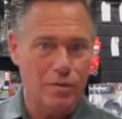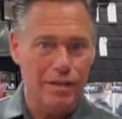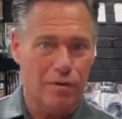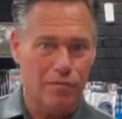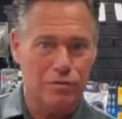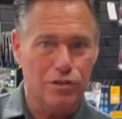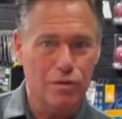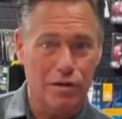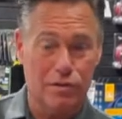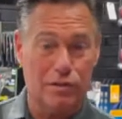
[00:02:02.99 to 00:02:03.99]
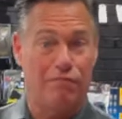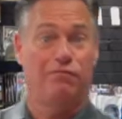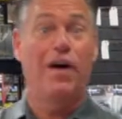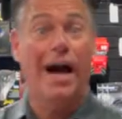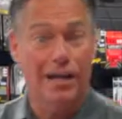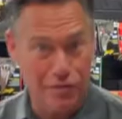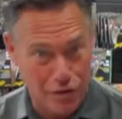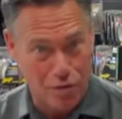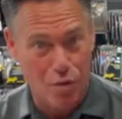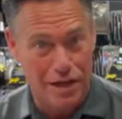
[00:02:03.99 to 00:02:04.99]
anywhere from 200 to
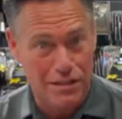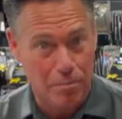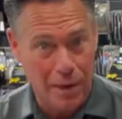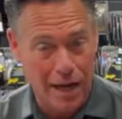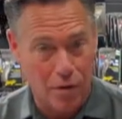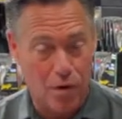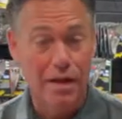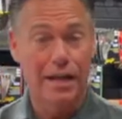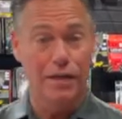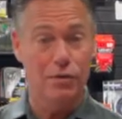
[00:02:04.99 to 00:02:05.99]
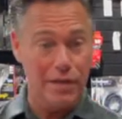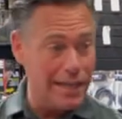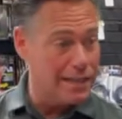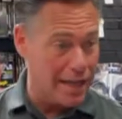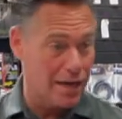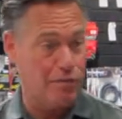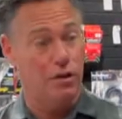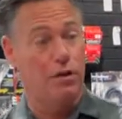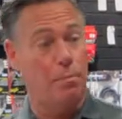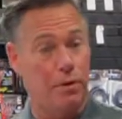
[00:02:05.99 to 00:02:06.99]
500 watts of power, and you need that if you're
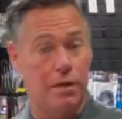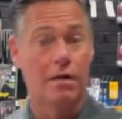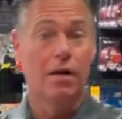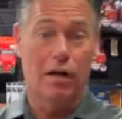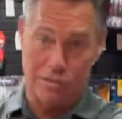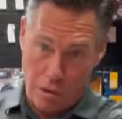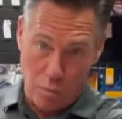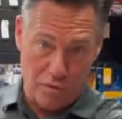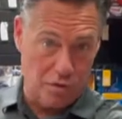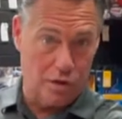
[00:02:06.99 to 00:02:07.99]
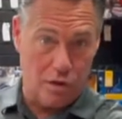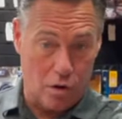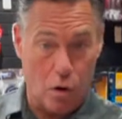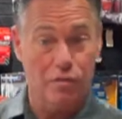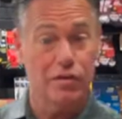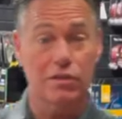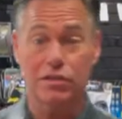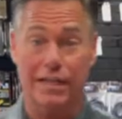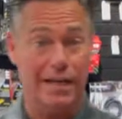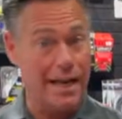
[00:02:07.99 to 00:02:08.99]
going to put a subwoofer in the car. Or if you're just
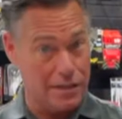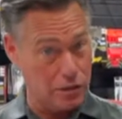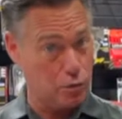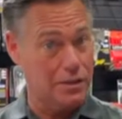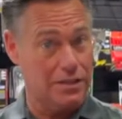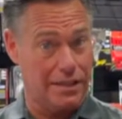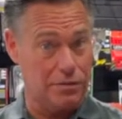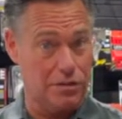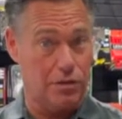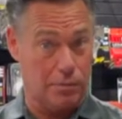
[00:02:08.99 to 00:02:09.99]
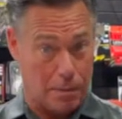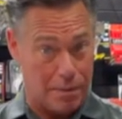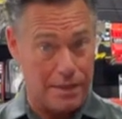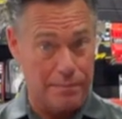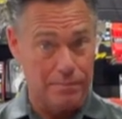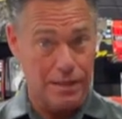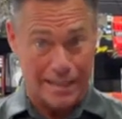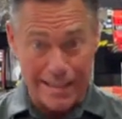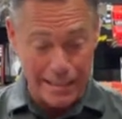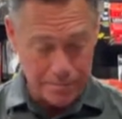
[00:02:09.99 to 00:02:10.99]
saying, hey, I just recently I was talking to my buddy
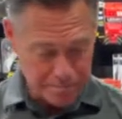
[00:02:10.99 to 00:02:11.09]
Lee,